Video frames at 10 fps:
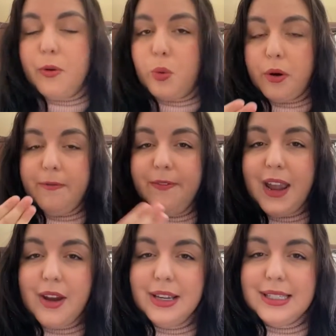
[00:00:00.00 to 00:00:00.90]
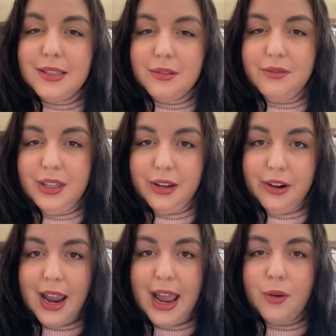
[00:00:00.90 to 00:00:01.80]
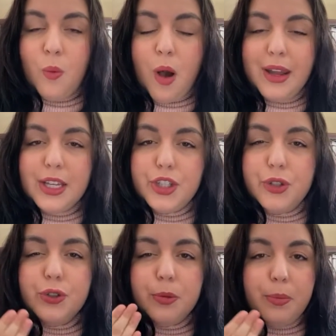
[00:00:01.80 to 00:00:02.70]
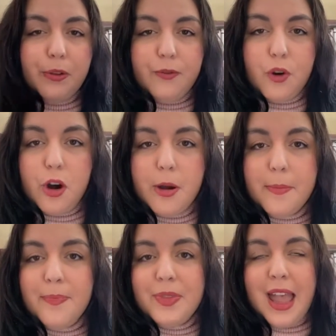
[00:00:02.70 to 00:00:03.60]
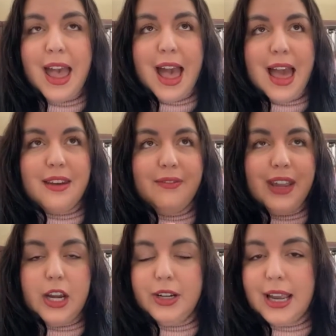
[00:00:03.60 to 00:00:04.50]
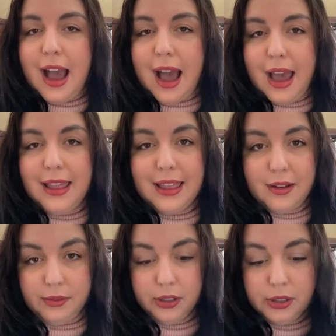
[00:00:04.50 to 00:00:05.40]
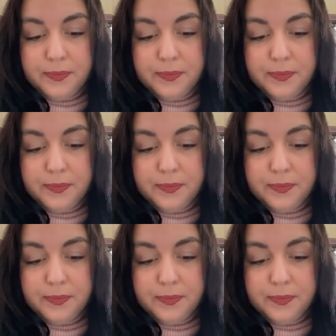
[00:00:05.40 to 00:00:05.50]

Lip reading: were very severe and wanted you to perform at a very high level,